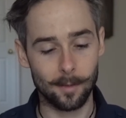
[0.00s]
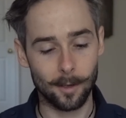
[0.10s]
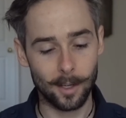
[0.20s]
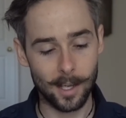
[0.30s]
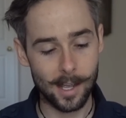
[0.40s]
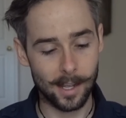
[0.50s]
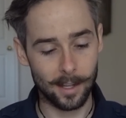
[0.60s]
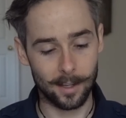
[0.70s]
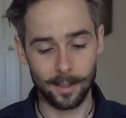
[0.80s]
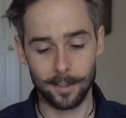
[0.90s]
Okay,
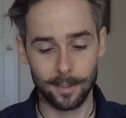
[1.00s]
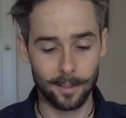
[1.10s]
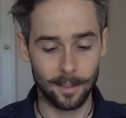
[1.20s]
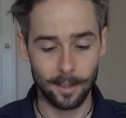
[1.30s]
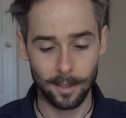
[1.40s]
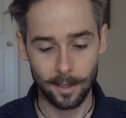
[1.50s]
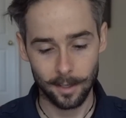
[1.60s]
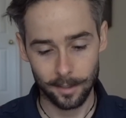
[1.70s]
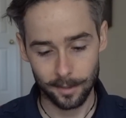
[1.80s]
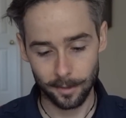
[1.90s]

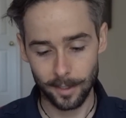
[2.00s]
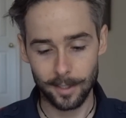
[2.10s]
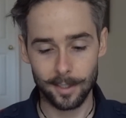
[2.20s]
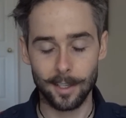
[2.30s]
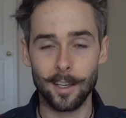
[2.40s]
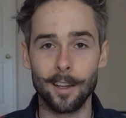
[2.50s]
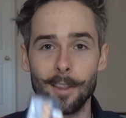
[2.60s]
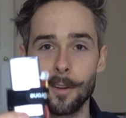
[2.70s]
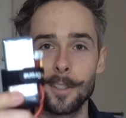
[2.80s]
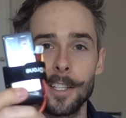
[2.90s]
so this is a
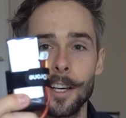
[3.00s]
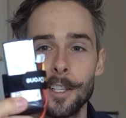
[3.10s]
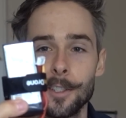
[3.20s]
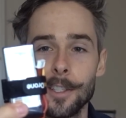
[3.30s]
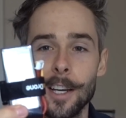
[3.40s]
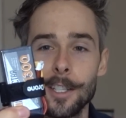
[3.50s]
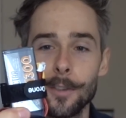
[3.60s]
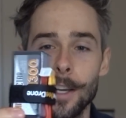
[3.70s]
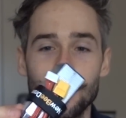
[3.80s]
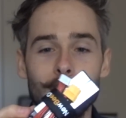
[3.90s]
1300
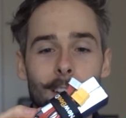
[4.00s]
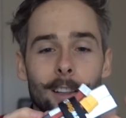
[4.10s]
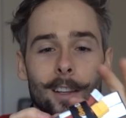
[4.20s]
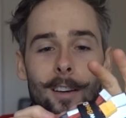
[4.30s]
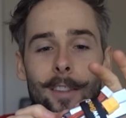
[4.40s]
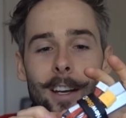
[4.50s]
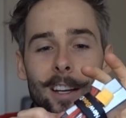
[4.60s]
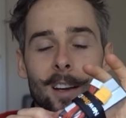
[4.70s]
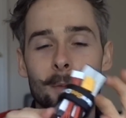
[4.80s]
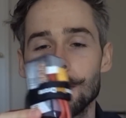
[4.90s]
nitronector. I love that
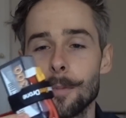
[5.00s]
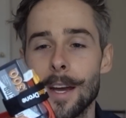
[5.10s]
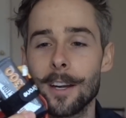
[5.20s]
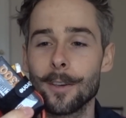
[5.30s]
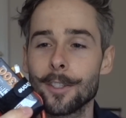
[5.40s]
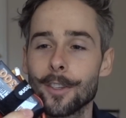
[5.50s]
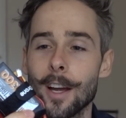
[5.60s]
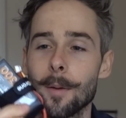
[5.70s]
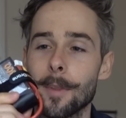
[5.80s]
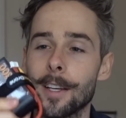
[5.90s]
it comes with a battery
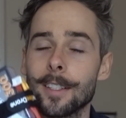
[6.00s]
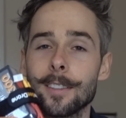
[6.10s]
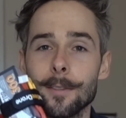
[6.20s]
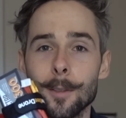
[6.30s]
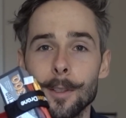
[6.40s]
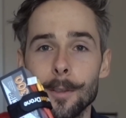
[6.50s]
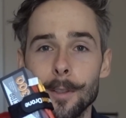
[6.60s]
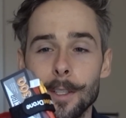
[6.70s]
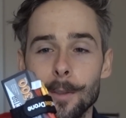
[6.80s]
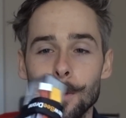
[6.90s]
strap. That is really,
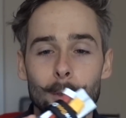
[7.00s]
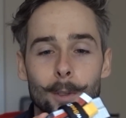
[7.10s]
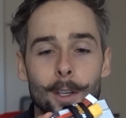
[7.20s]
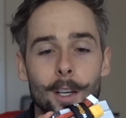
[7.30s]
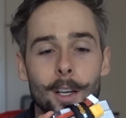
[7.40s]
really cool.